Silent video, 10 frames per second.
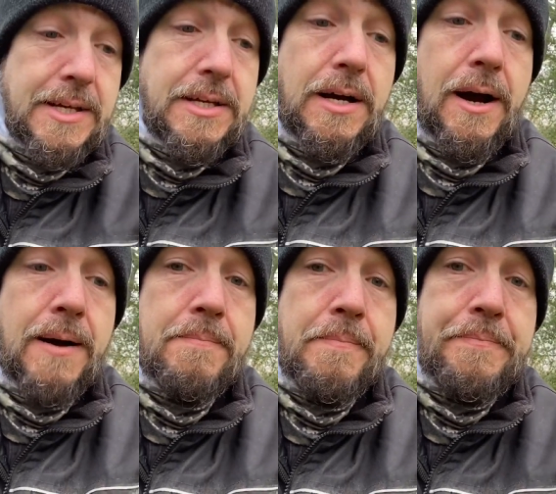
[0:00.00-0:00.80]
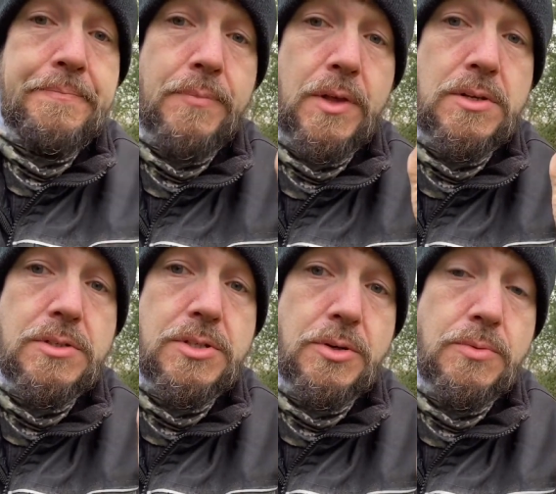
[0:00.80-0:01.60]
um,
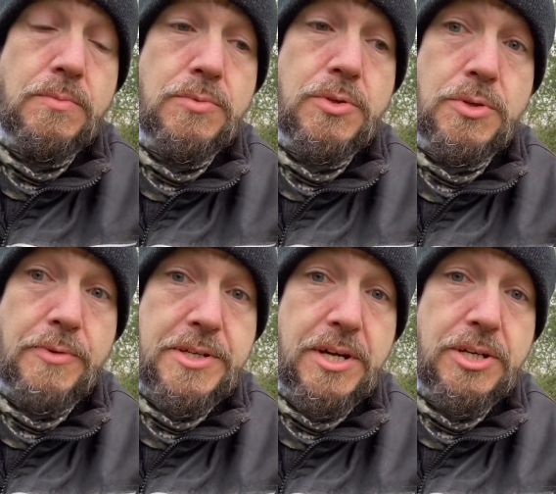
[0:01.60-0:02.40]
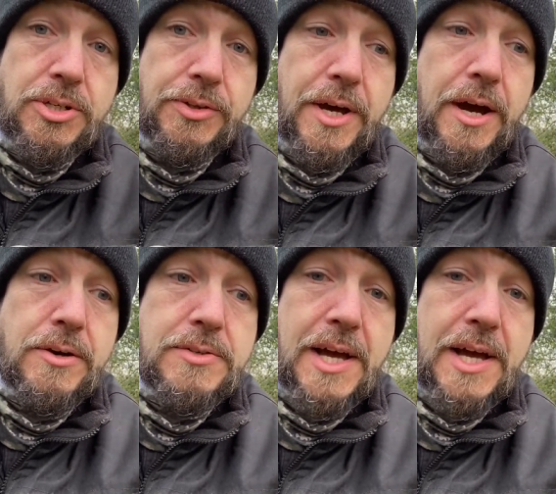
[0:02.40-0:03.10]
so do your research on those.